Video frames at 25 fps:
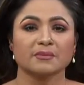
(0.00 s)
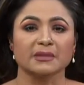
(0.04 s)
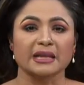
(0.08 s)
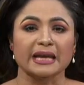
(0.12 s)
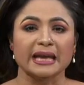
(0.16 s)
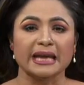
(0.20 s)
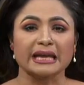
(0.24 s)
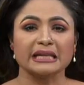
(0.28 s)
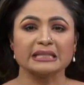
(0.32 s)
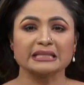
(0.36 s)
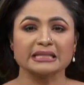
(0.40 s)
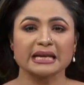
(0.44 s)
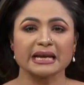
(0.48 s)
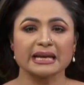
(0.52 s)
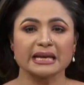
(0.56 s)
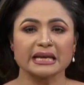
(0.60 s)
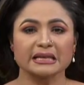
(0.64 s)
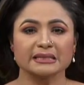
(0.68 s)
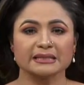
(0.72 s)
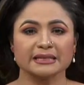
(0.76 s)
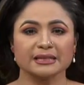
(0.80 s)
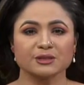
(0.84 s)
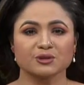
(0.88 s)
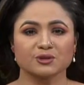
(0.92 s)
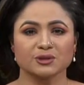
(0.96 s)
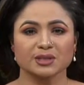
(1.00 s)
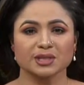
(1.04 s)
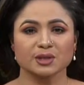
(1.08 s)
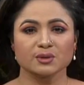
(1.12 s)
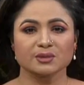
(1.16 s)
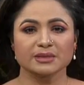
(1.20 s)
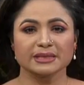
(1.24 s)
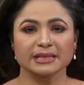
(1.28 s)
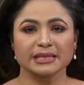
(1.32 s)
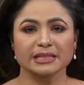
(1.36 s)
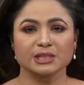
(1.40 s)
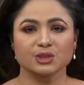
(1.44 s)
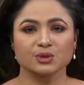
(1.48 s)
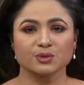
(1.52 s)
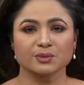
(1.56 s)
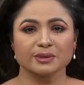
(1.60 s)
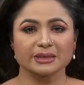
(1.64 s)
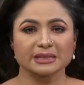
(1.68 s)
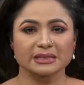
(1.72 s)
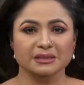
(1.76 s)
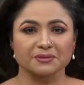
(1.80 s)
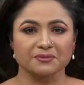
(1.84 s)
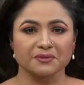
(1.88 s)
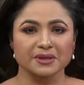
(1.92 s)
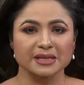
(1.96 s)
India is introducing
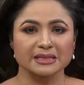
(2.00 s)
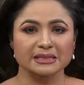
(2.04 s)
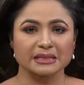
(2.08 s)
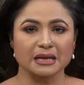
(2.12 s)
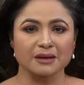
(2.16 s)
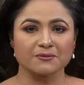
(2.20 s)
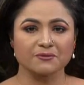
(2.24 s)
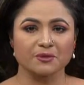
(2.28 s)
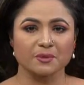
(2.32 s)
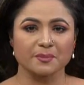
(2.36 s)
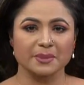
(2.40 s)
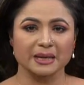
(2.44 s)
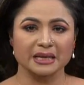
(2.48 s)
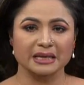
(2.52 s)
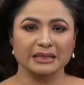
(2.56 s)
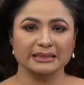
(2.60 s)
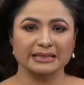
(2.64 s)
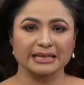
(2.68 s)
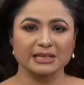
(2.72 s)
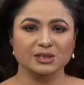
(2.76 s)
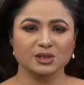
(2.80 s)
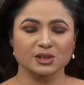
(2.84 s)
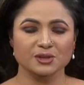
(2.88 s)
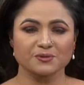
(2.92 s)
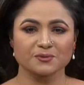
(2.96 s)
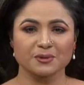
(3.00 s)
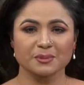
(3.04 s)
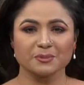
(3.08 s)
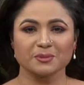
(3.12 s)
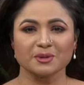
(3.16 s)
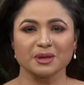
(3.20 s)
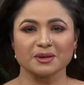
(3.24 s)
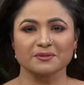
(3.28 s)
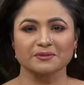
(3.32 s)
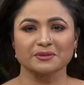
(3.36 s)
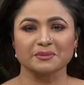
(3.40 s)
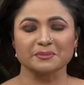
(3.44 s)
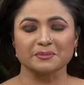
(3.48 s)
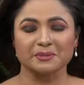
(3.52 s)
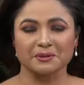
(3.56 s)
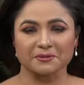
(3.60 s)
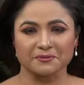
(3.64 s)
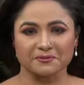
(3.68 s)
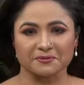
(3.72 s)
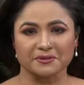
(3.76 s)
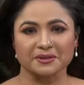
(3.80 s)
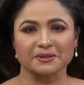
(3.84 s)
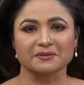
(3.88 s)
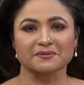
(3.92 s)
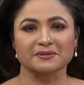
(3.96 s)
tourist visa for Bangladeshis from November
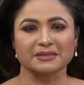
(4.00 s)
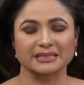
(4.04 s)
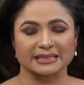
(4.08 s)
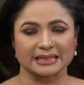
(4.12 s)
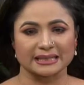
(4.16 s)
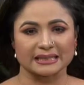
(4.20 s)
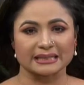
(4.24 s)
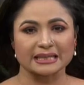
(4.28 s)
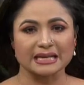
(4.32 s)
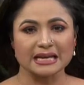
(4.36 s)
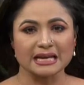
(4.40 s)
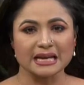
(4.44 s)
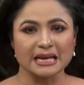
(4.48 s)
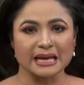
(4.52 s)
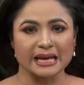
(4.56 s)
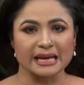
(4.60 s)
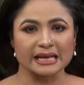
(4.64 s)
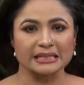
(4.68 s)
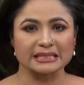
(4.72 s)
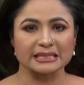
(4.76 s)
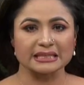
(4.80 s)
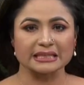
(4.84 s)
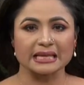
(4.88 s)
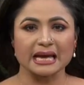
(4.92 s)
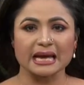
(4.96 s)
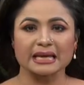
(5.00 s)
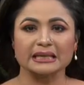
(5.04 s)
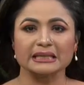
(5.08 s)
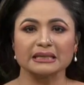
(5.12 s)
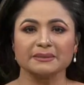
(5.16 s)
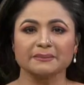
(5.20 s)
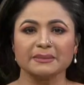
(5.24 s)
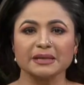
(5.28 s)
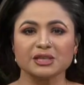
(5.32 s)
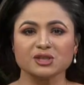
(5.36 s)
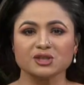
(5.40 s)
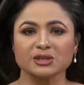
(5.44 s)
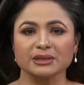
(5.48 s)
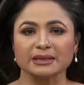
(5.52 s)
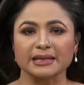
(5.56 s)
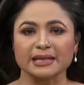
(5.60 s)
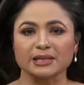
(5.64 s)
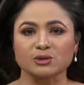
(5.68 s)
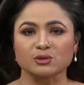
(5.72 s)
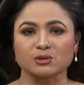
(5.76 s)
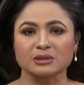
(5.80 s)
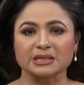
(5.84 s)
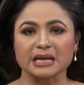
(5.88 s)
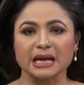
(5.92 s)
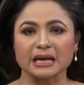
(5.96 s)
15. Indian High
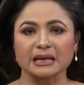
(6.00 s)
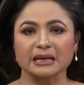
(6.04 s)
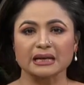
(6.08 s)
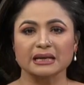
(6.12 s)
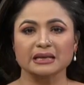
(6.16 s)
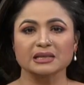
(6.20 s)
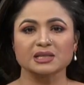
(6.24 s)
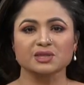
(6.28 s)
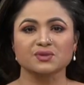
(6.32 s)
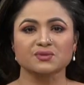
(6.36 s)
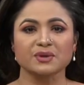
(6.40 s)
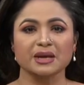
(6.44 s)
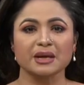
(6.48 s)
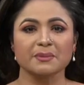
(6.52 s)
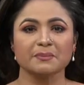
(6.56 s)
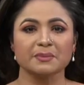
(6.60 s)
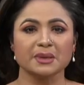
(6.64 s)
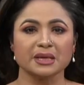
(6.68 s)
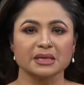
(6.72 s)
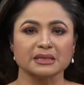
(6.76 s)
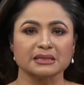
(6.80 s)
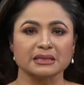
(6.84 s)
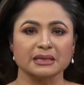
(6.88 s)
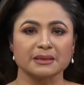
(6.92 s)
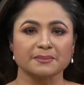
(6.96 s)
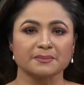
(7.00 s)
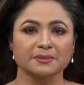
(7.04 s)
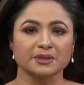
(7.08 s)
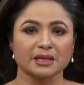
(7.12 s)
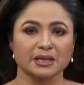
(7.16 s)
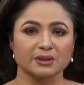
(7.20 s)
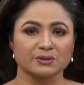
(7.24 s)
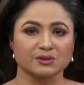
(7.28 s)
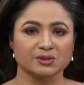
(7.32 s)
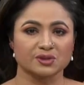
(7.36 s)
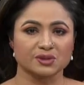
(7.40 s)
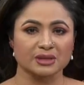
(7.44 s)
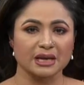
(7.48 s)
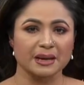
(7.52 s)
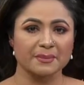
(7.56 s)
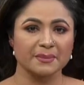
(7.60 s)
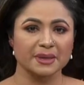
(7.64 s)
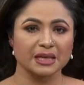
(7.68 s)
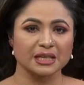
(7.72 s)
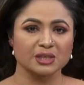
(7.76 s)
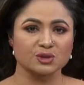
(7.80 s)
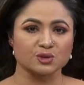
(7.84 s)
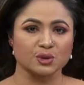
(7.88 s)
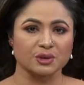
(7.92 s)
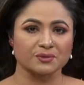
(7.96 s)
Commissioner to Dhaka, Sri Bikram
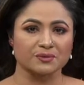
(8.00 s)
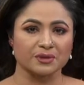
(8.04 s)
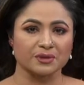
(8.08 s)
Dharashami, told